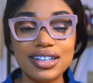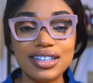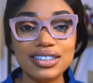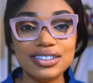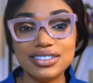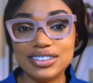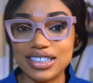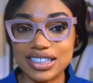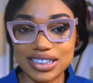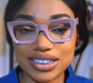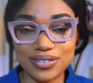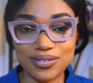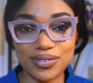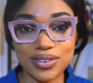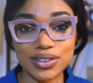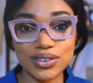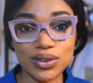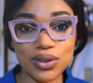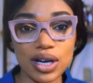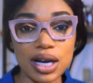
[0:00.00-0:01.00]
this
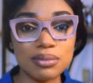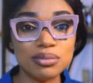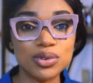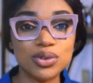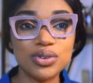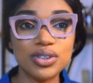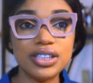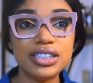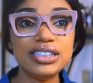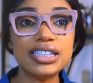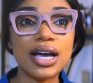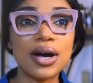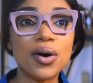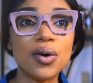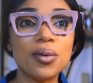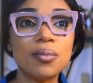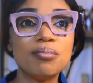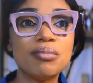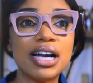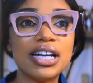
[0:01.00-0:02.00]
video I'm doing
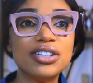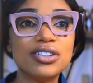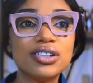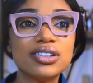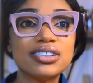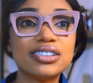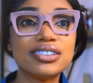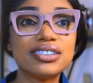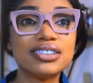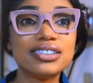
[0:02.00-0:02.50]
now might not